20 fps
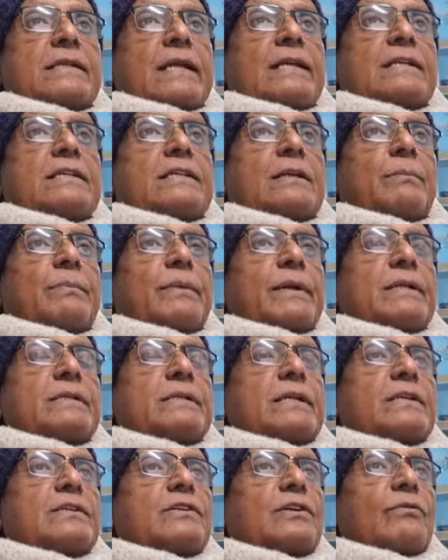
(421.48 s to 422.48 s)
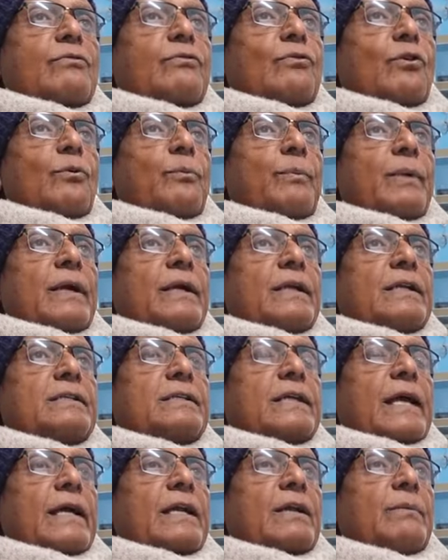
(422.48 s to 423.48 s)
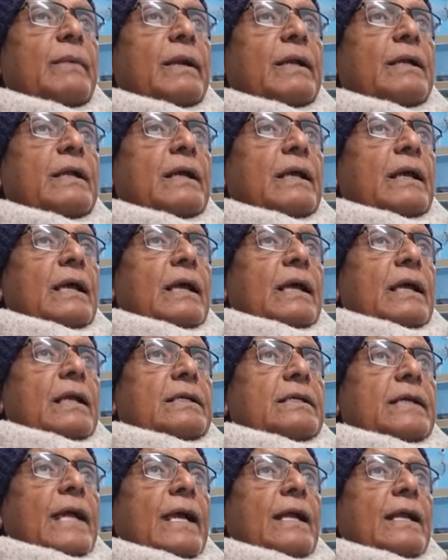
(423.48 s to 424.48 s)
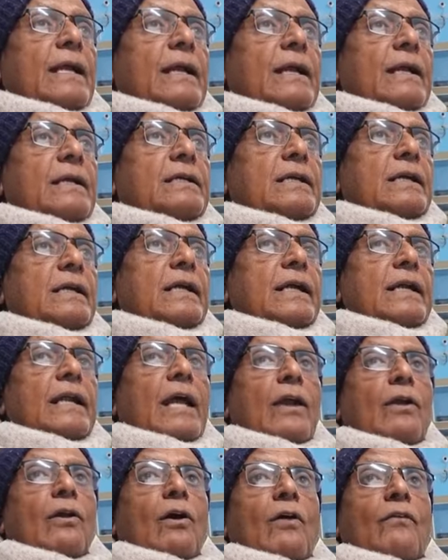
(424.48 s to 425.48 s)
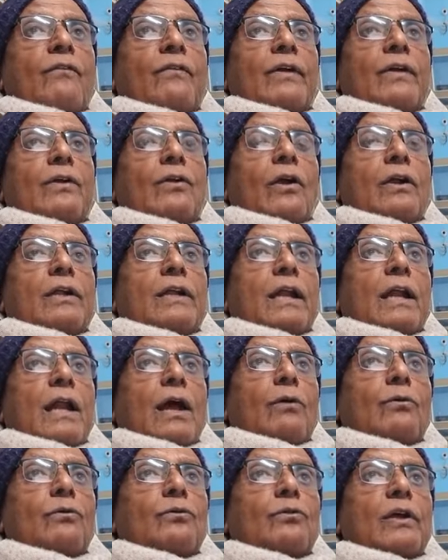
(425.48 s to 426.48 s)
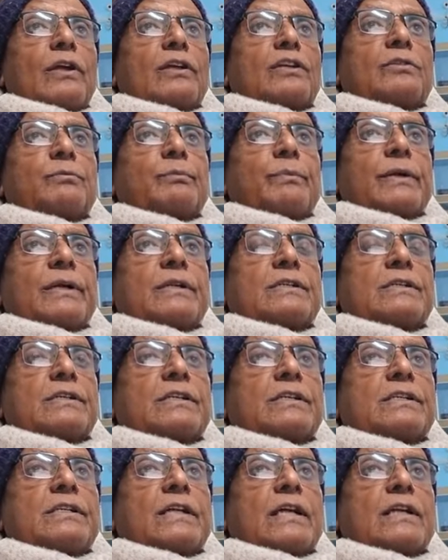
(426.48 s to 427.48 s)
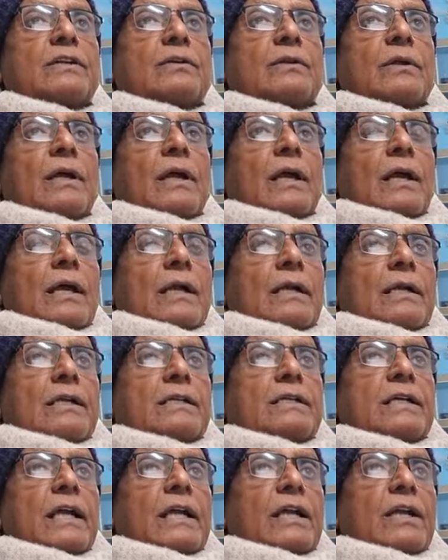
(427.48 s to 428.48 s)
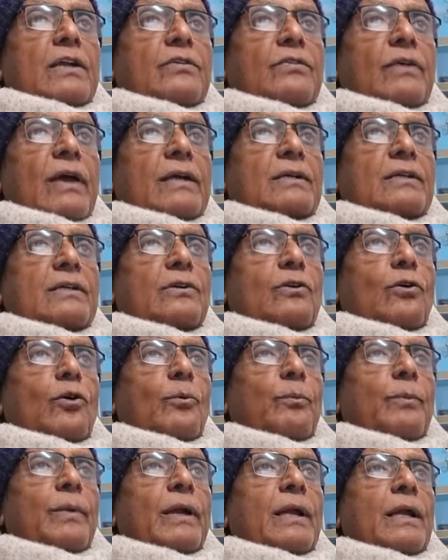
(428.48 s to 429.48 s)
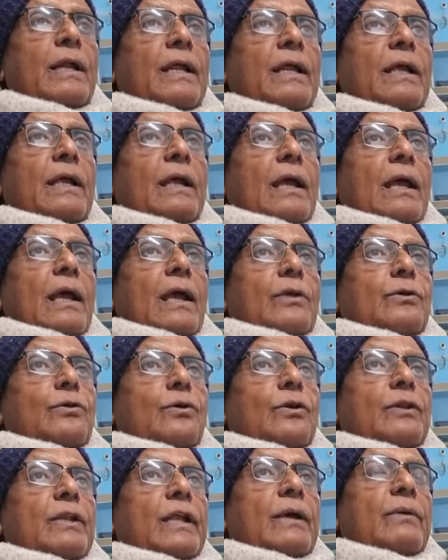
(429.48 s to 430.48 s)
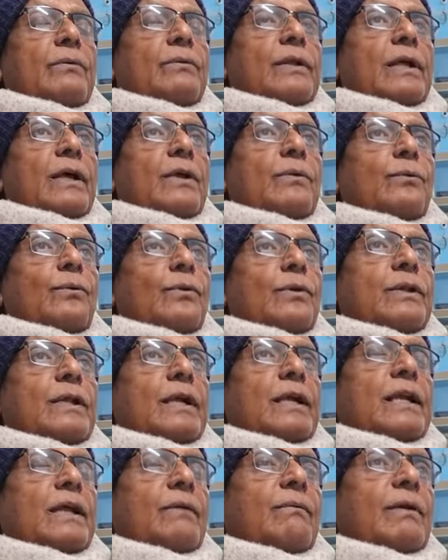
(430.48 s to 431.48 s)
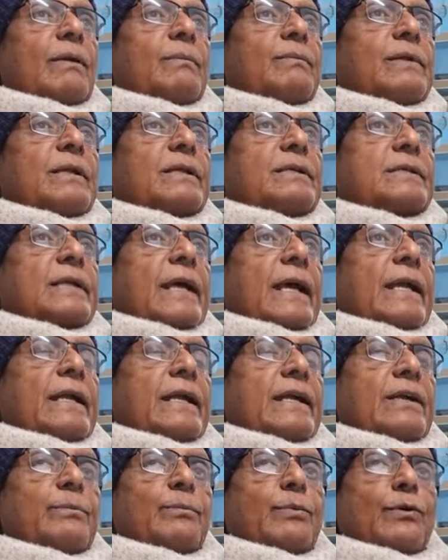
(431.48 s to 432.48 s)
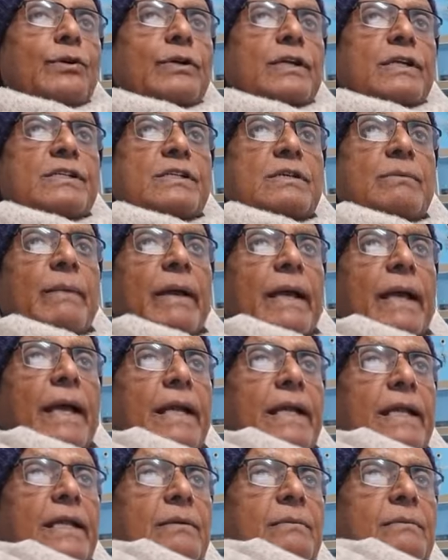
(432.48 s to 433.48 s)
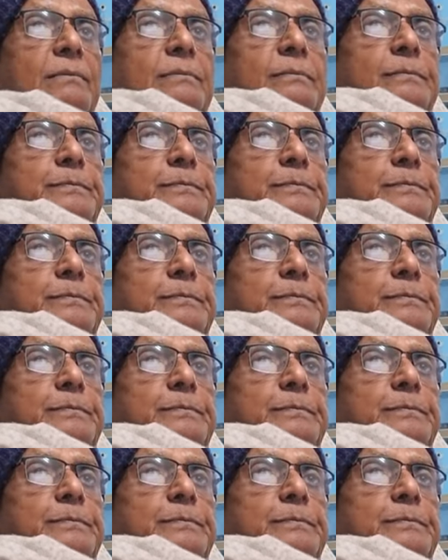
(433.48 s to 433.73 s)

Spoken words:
and suppressions of open disagreement. Children are often not allowed to express dissatisfaction openly, so therefore they develop the silent protest mechanism.